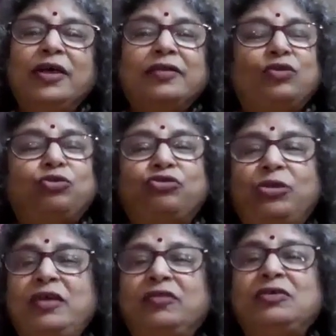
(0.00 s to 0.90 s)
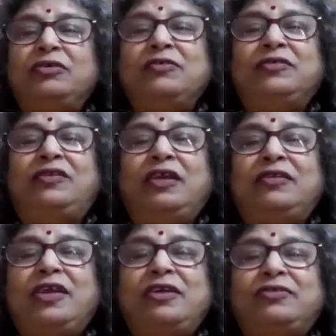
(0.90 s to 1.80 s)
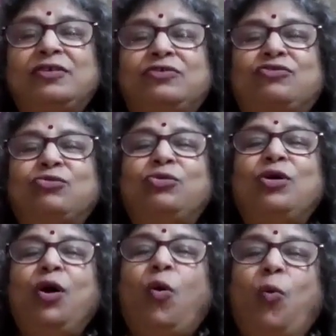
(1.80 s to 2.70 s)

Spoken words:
So today, sir, is dedicated to